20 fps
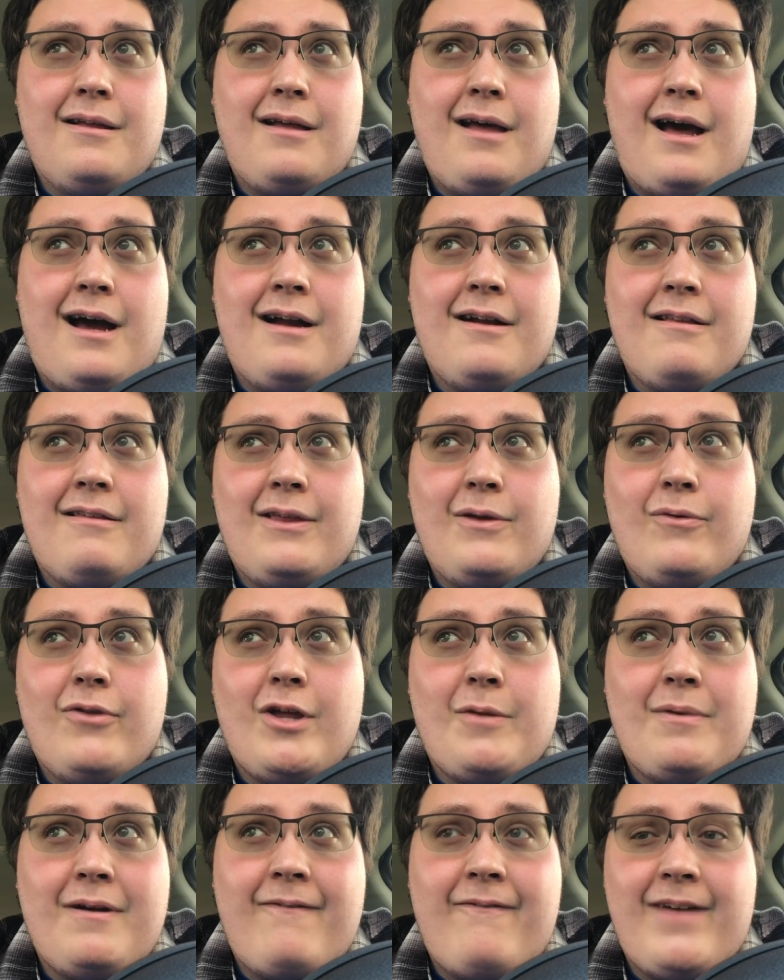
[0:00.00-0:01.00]
honestly, with all
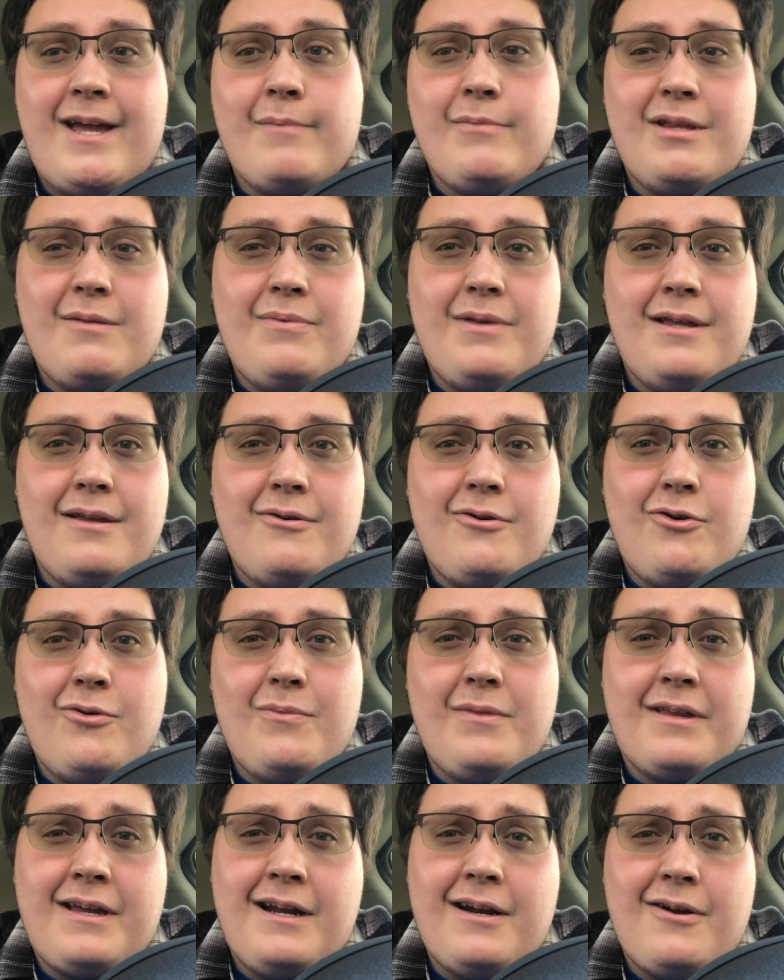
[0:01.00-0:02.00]
my family being home,
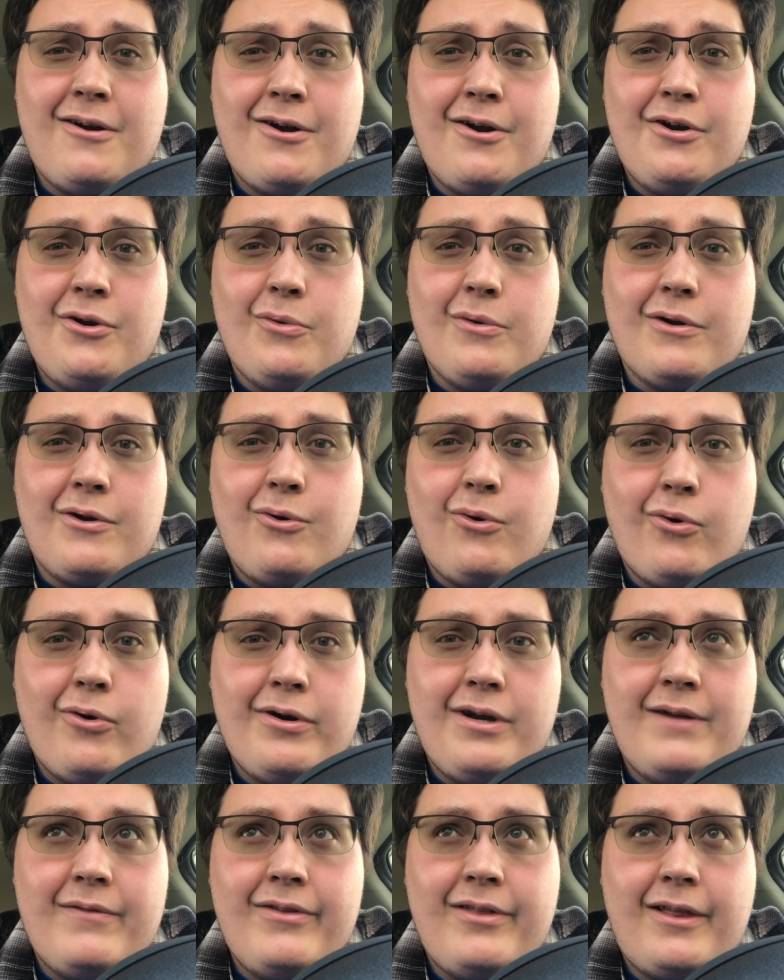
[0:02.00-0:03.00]
it's kind of hard to record
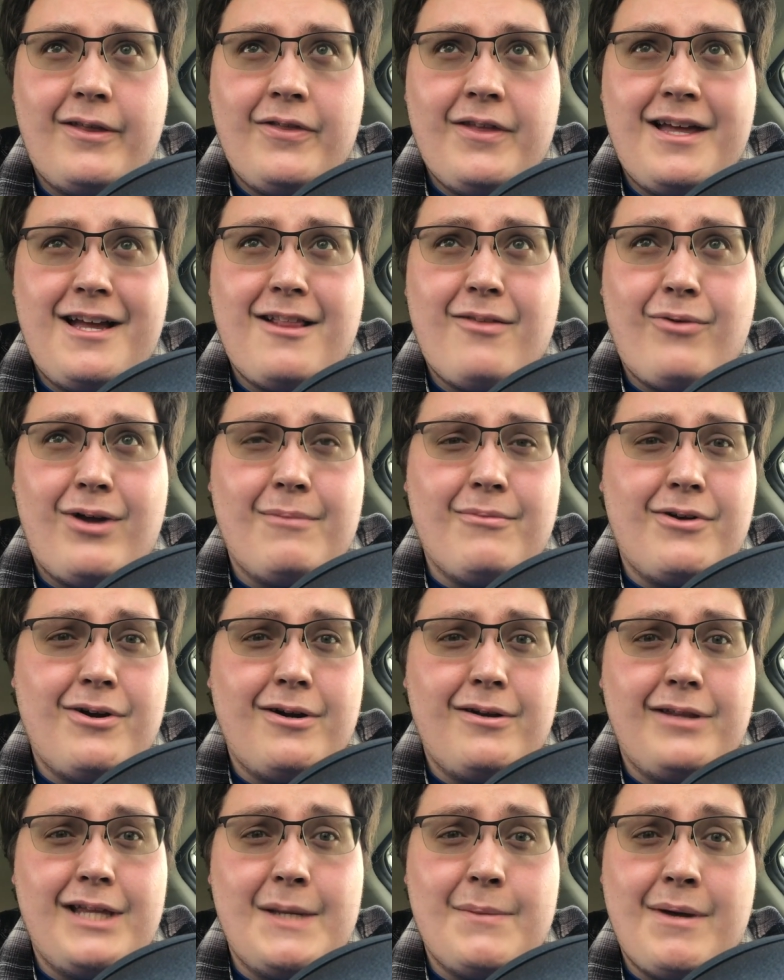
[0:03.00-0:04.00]
and everything like that. That's why I'm
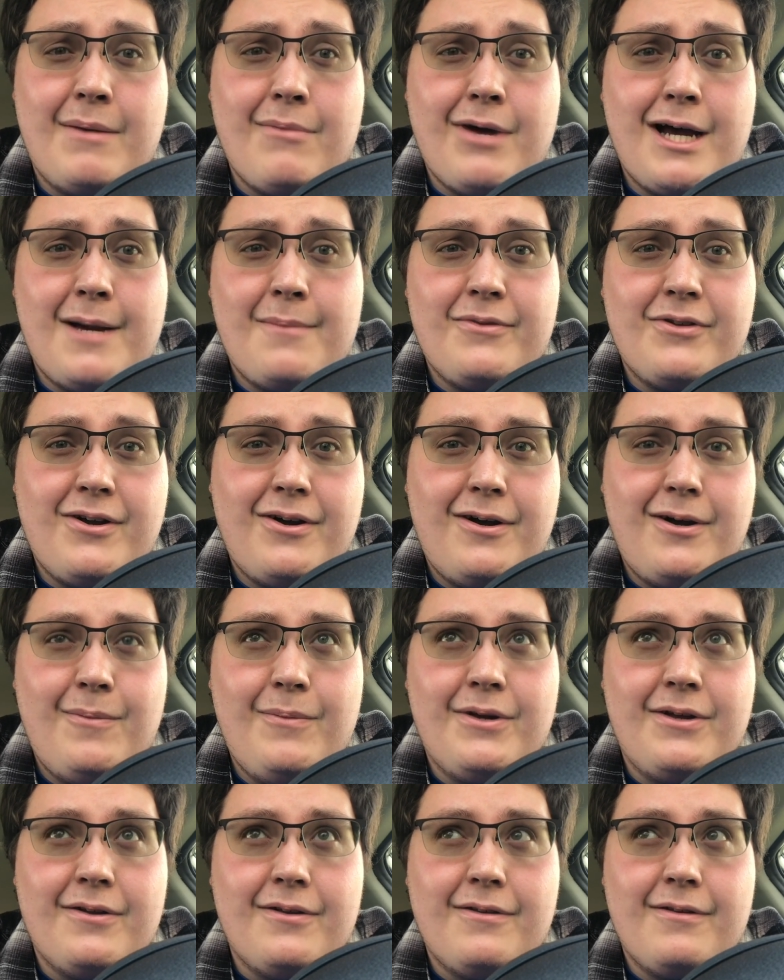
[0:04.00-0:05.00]
currently in my mom's car,
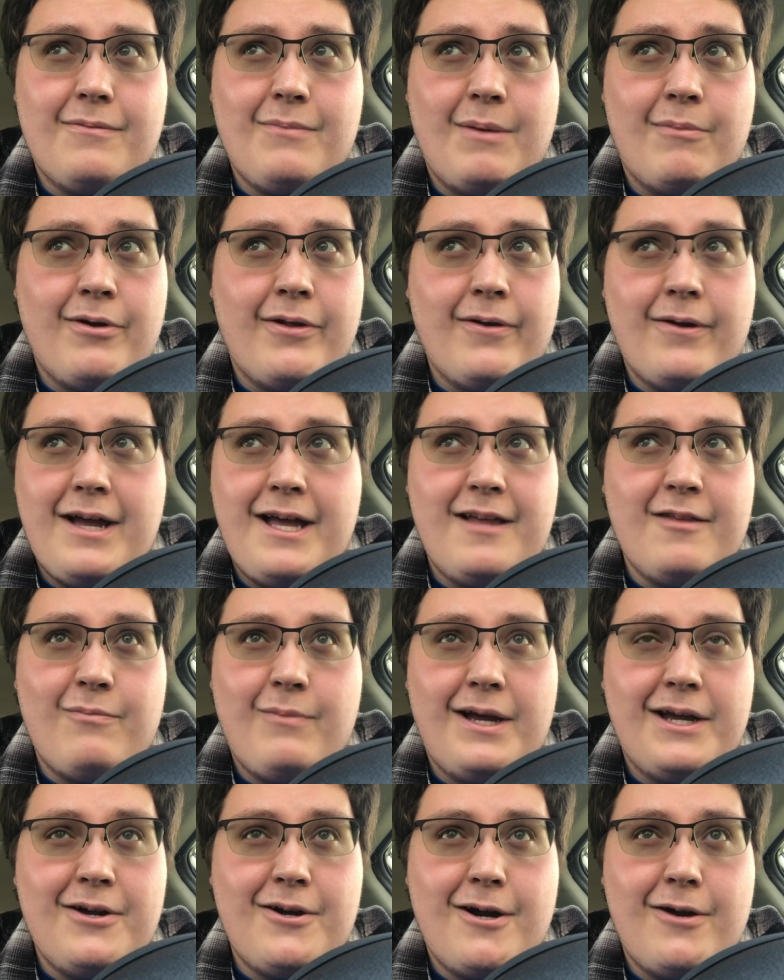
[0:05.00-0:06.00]
because my brother has
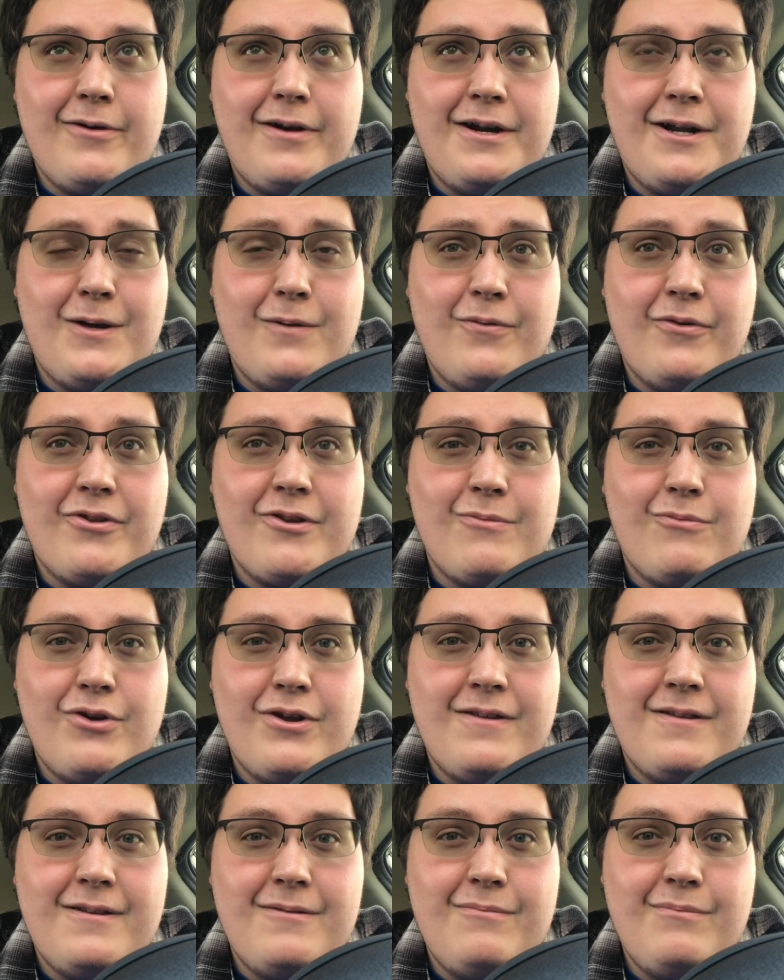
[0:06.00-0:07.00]
my car right now for some
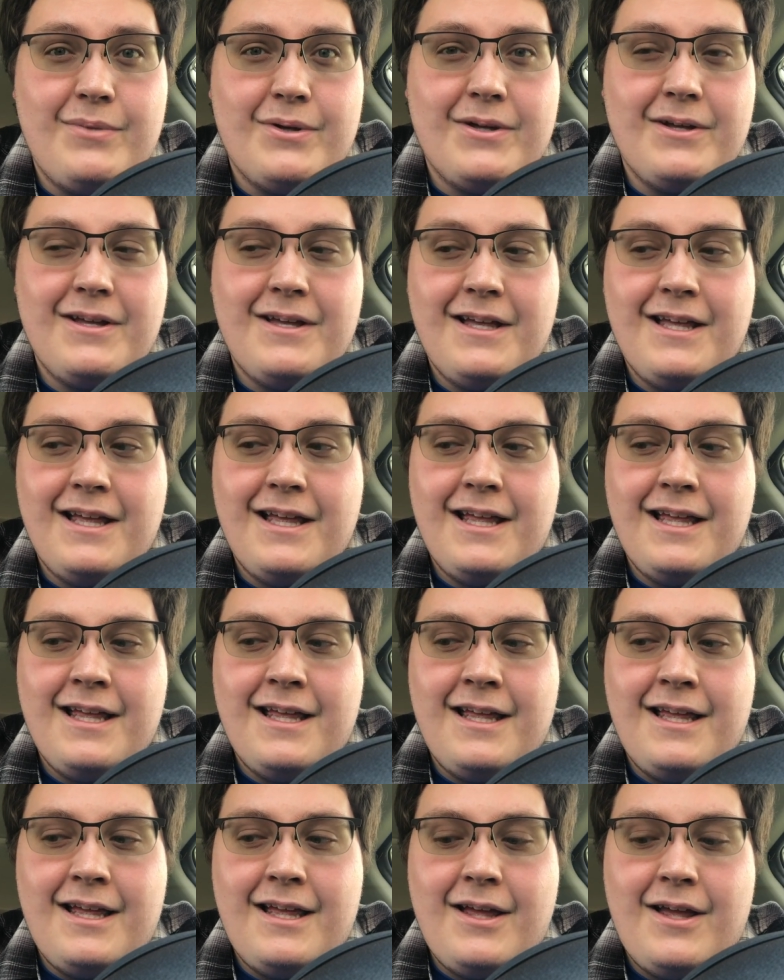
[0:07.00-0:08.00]
reason, but
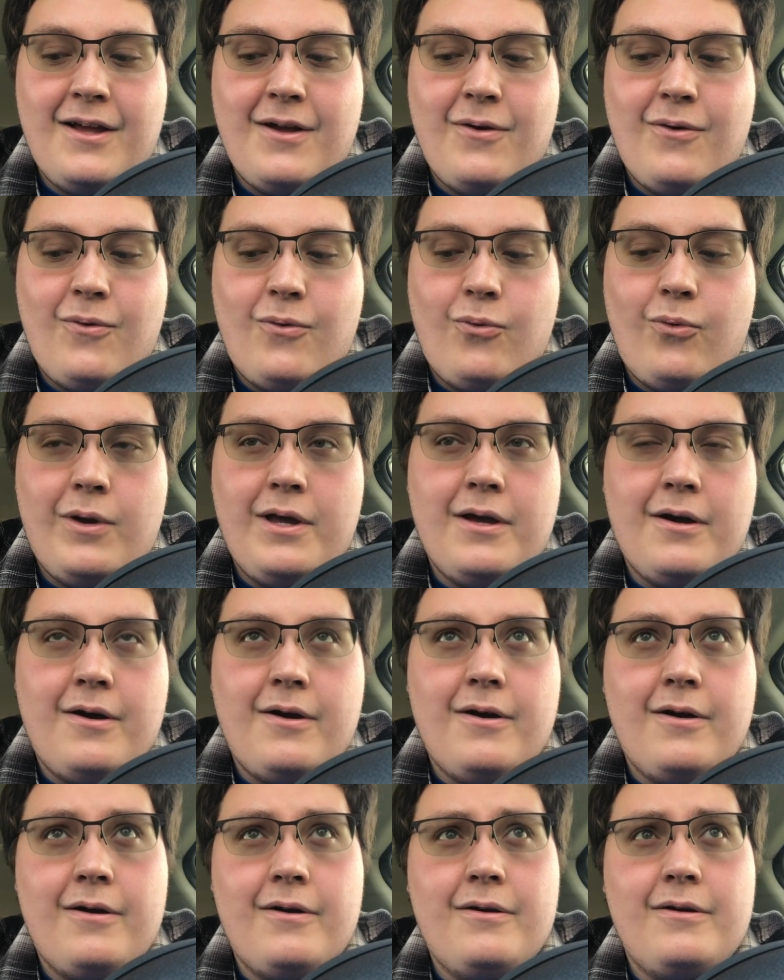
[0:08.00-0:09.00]
we
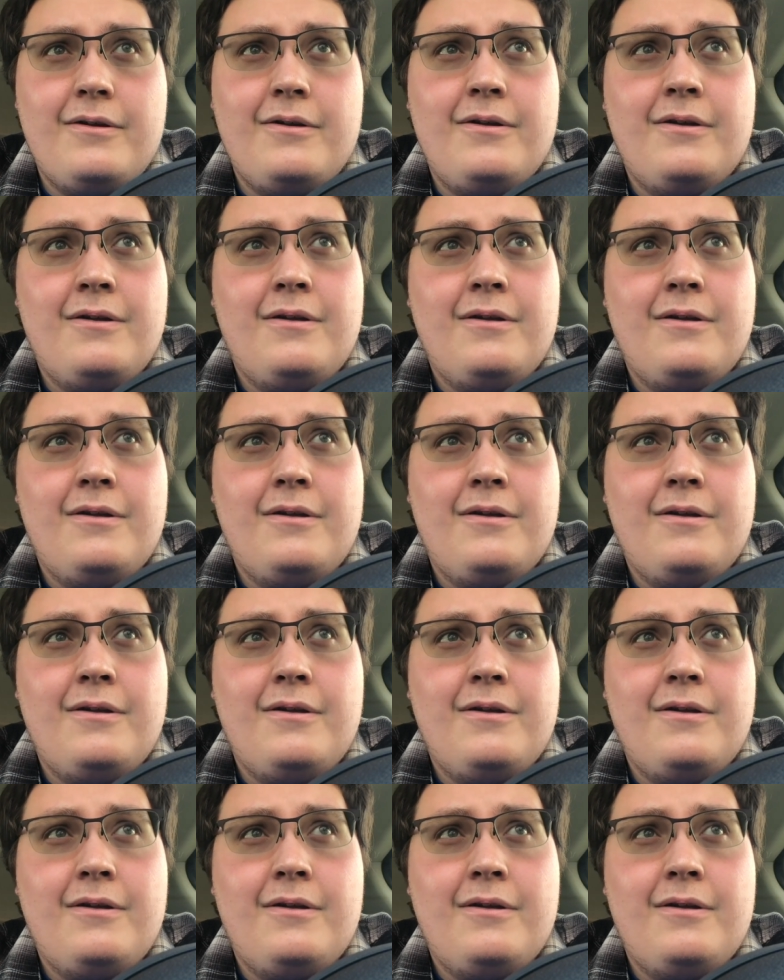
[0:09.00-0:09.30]
are